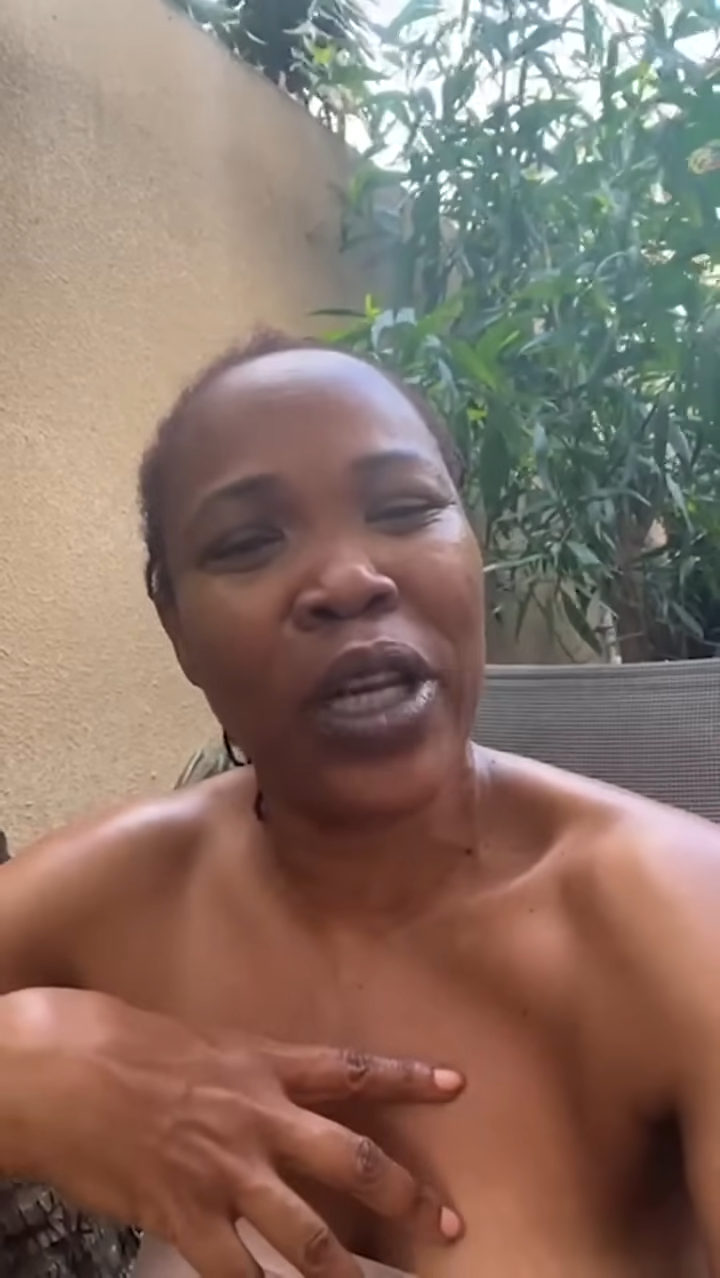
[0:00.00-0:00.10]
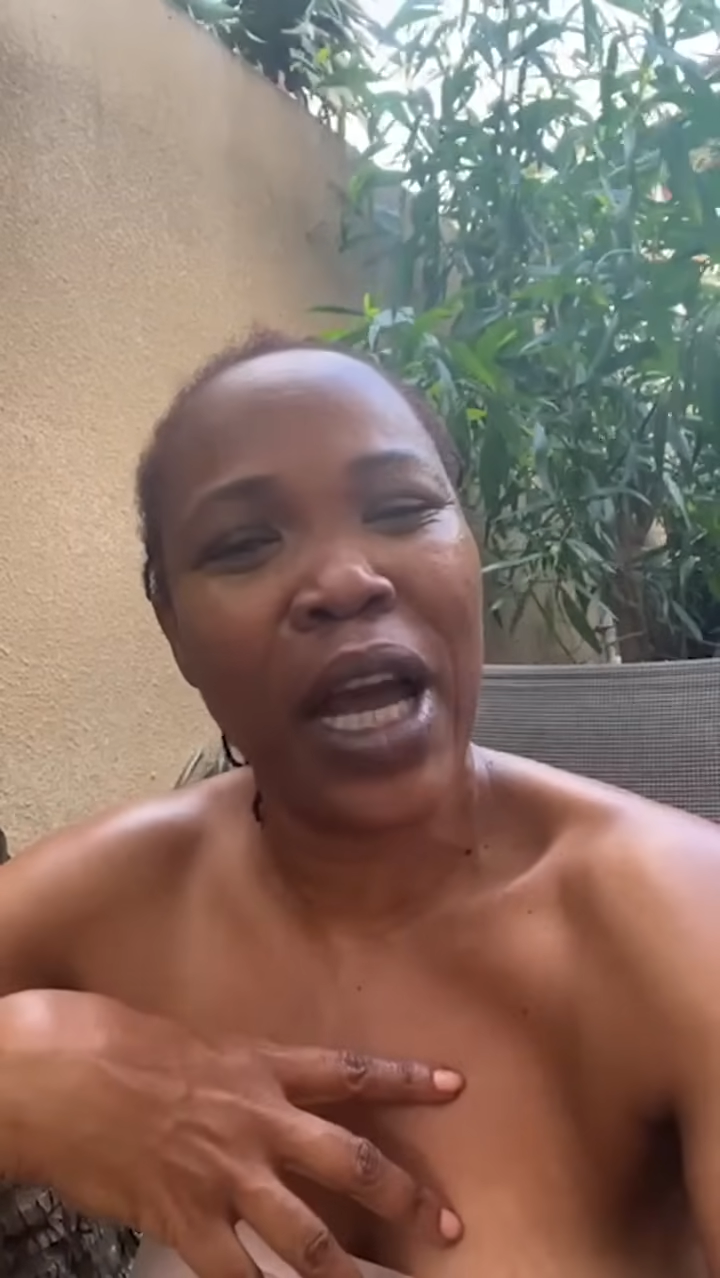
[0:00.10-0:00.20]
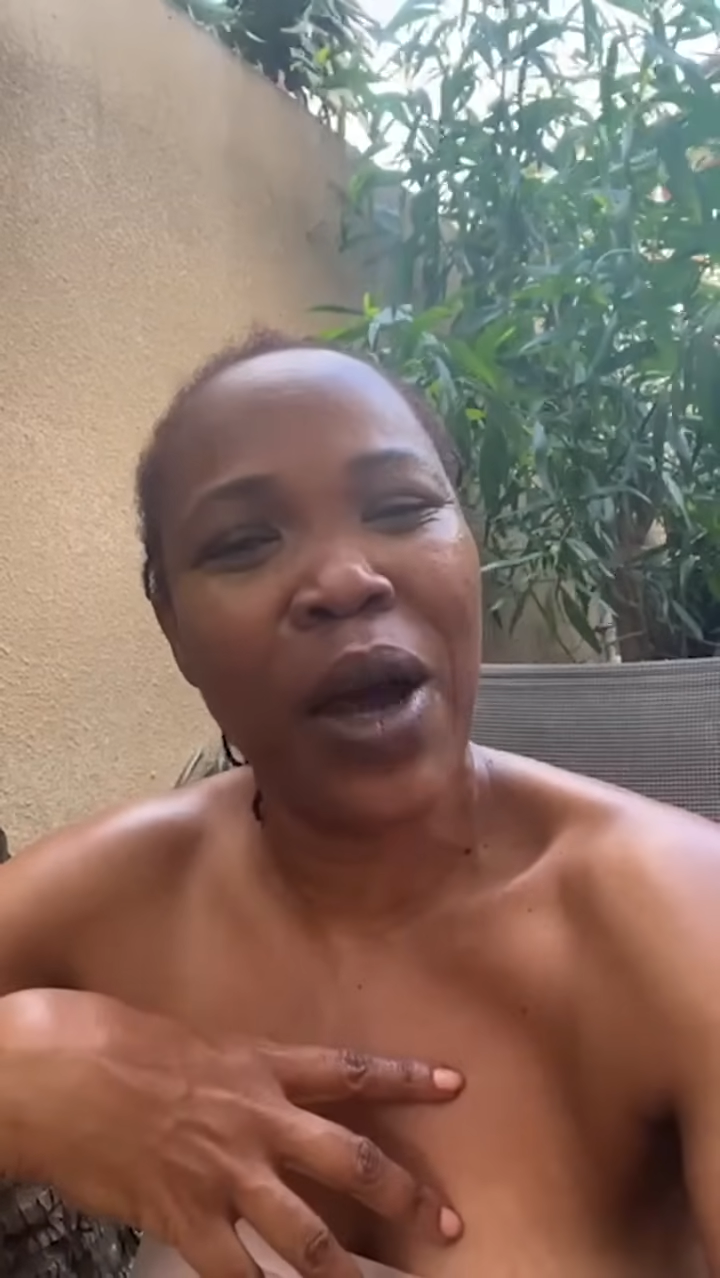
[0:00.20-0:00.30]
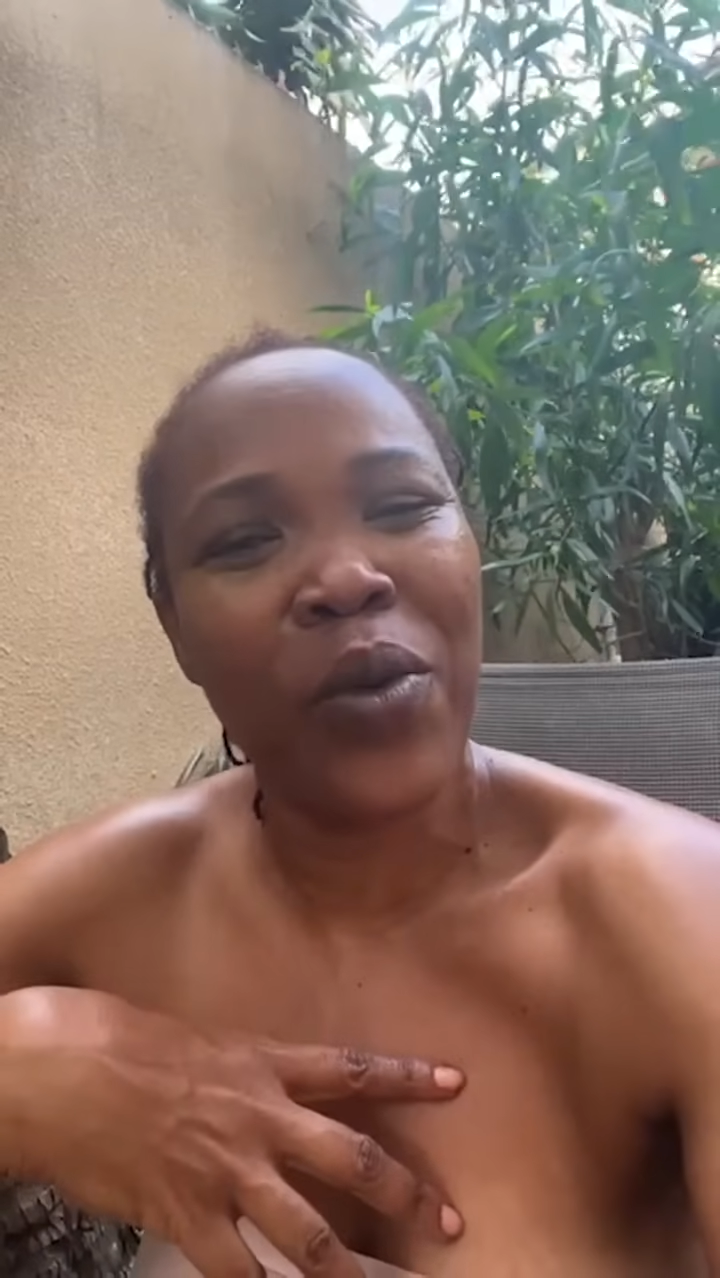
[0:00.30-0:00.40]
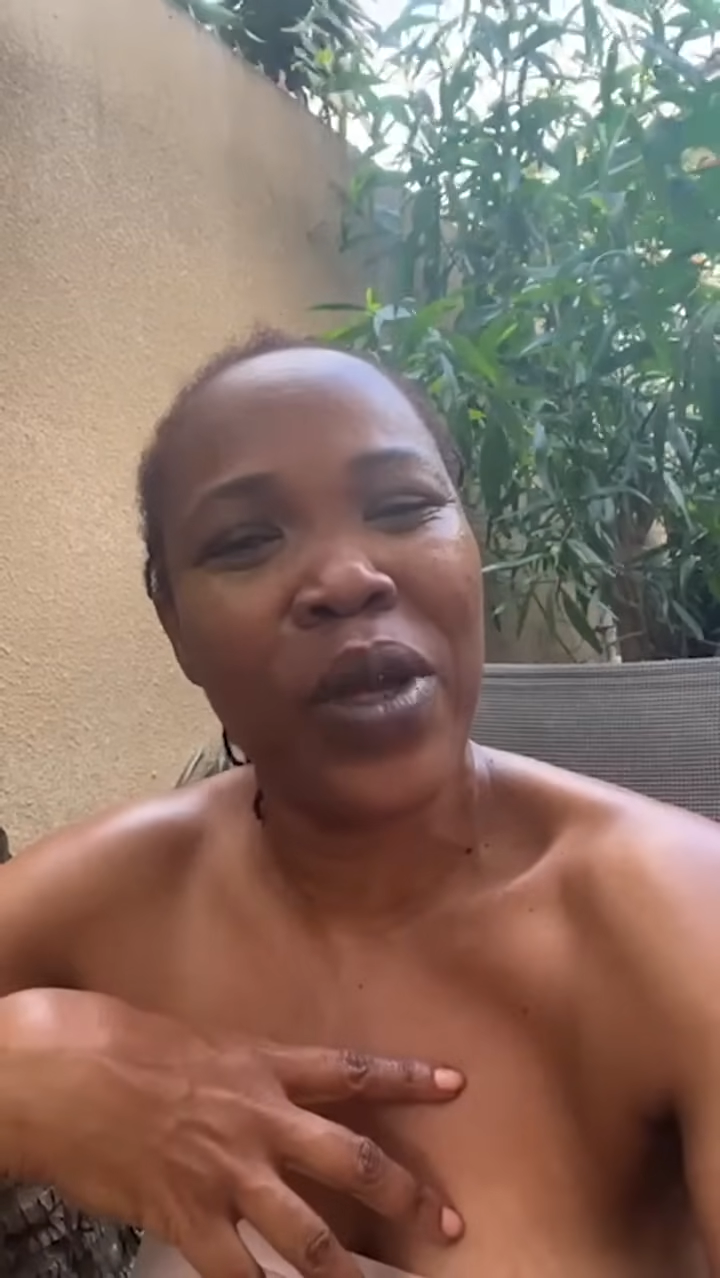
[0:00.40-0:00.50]

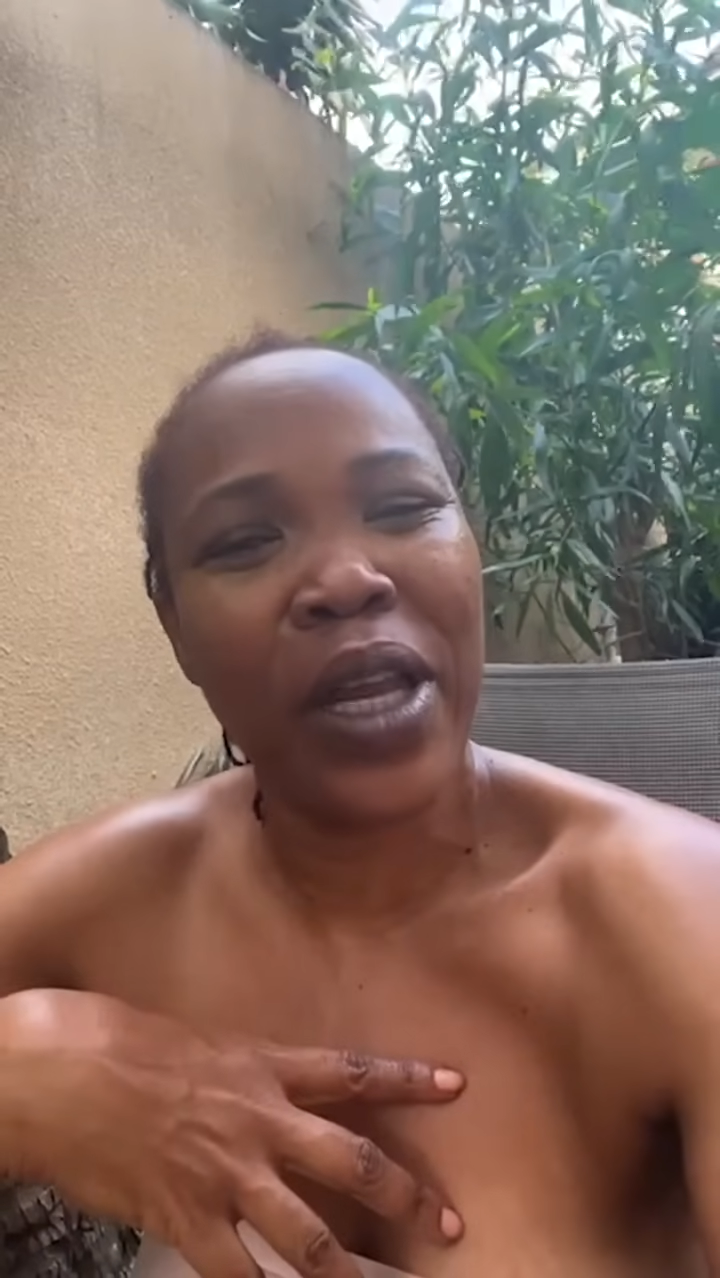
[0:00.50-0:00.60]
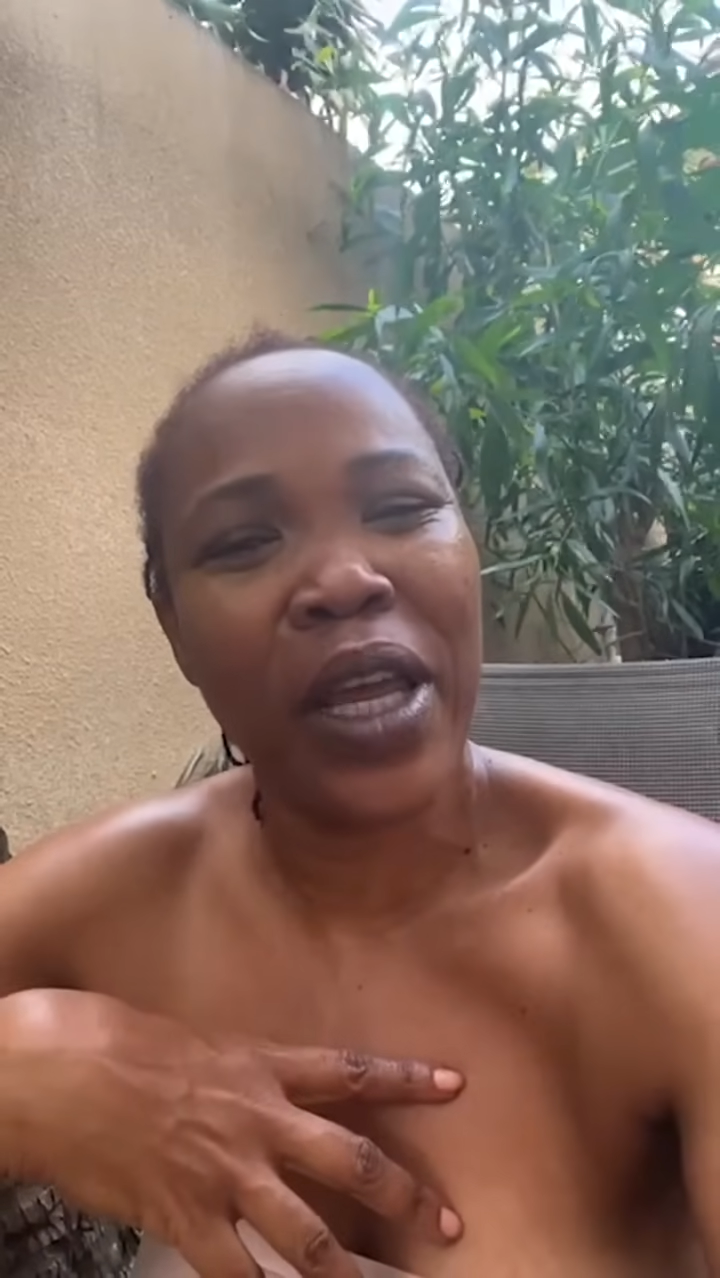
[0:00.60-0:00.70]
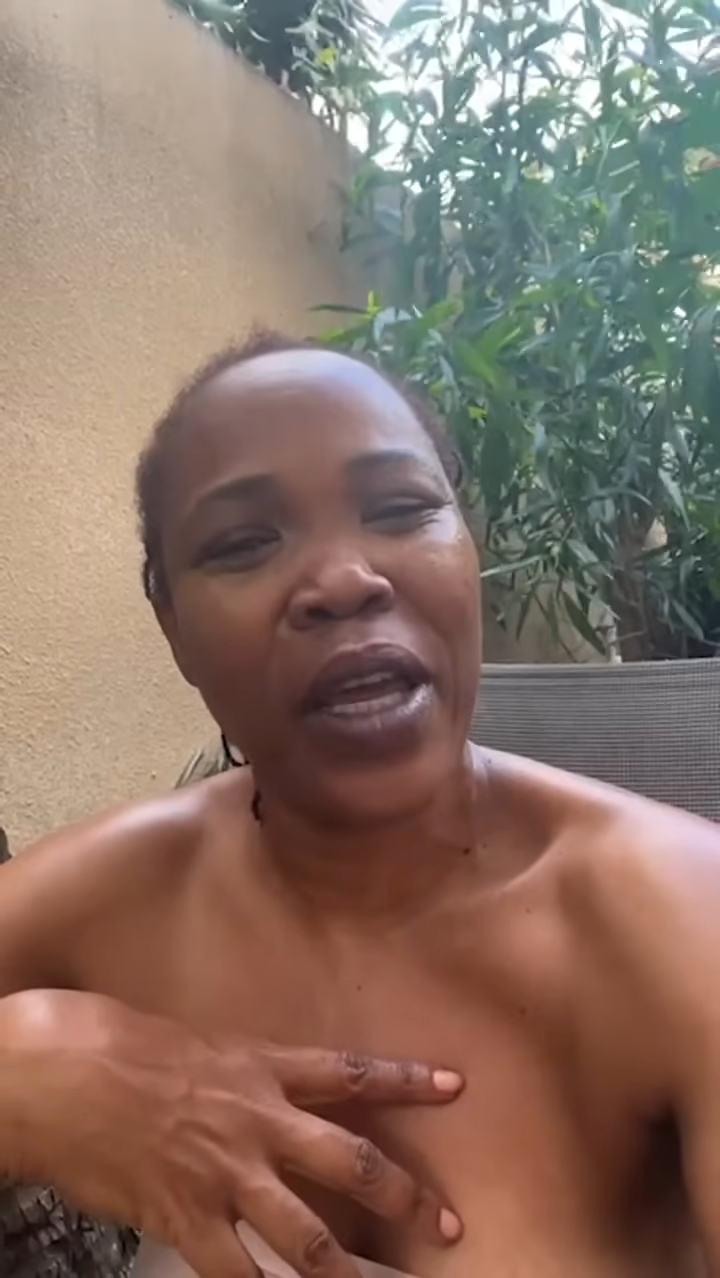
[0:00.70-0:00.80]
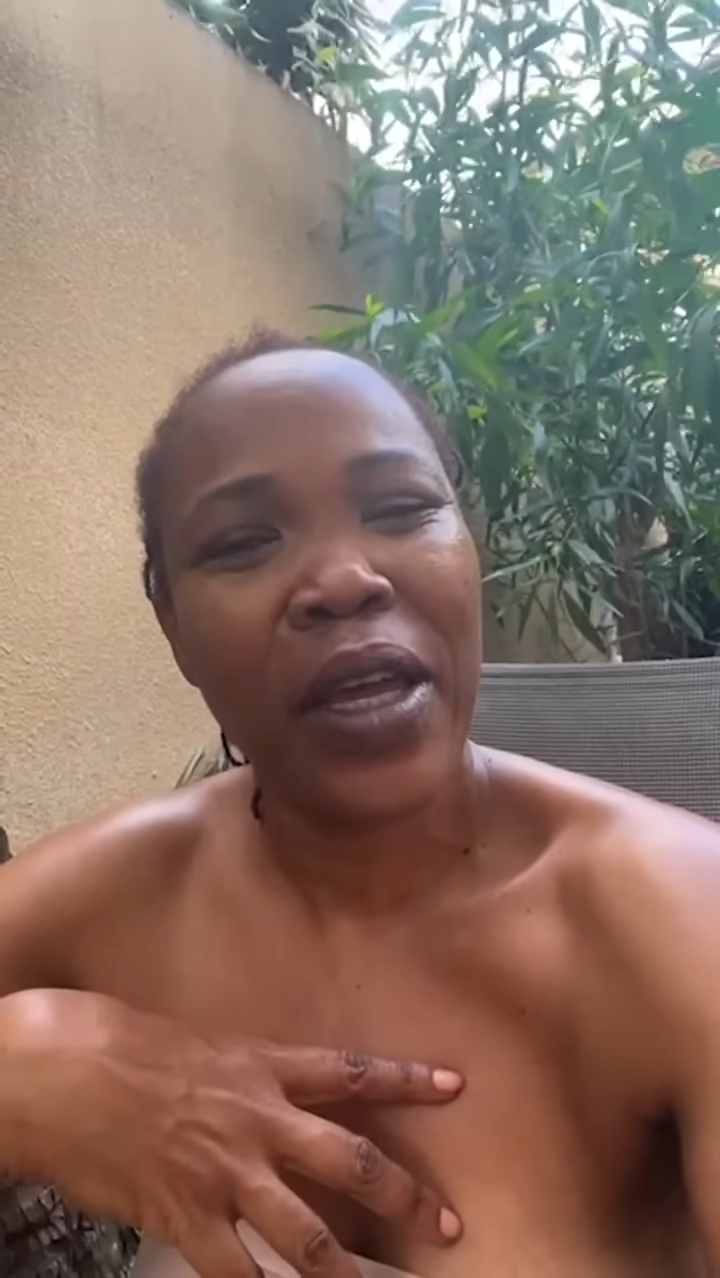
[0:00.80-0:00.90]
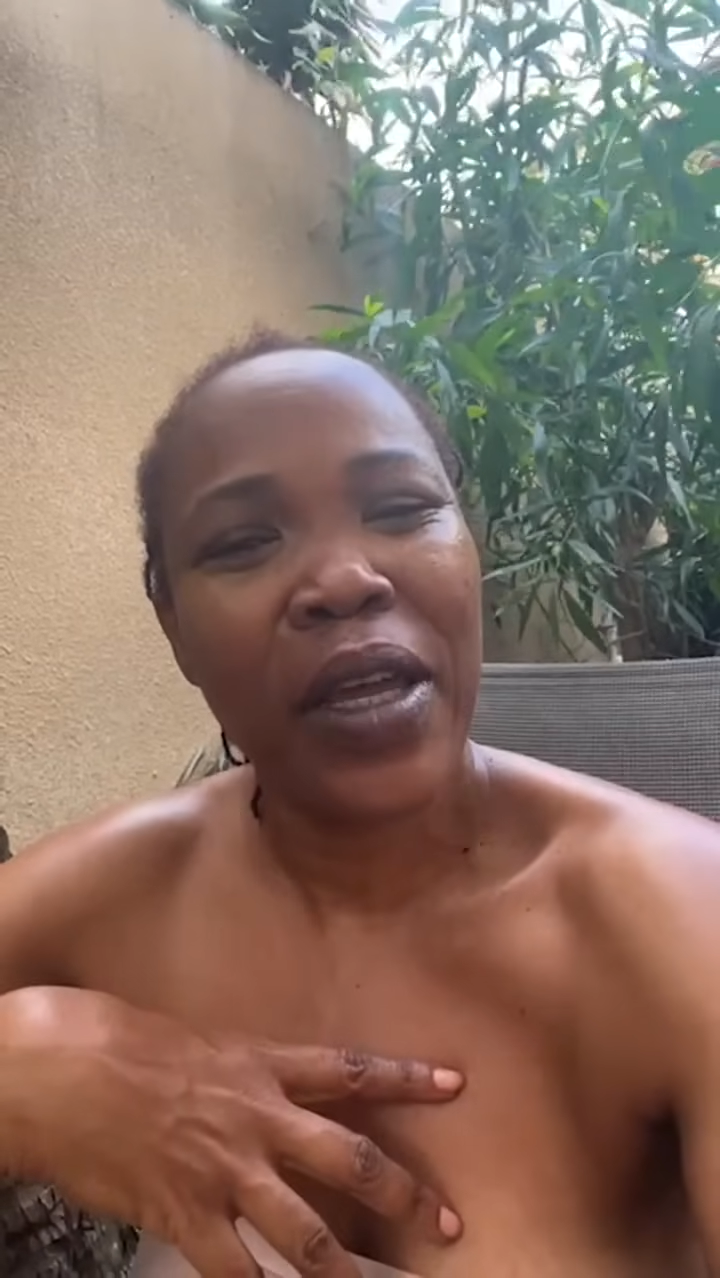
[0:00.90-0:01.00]
in our way
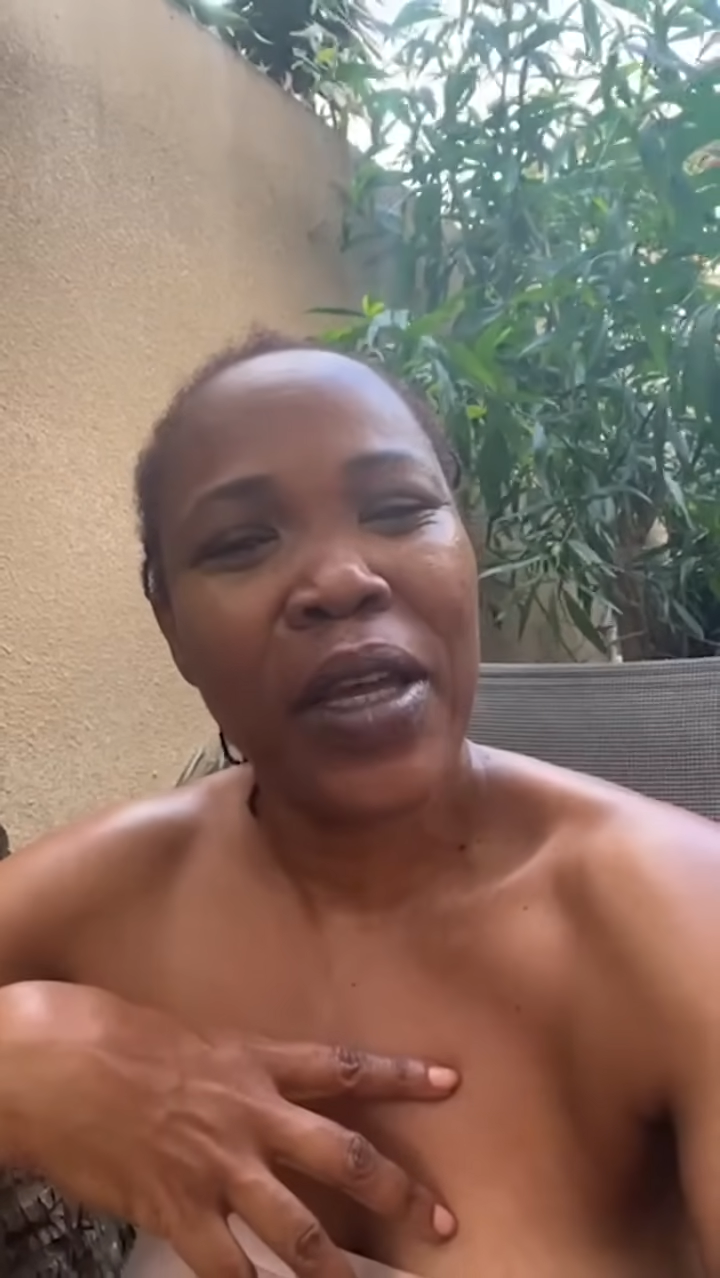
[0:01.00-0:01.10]
there.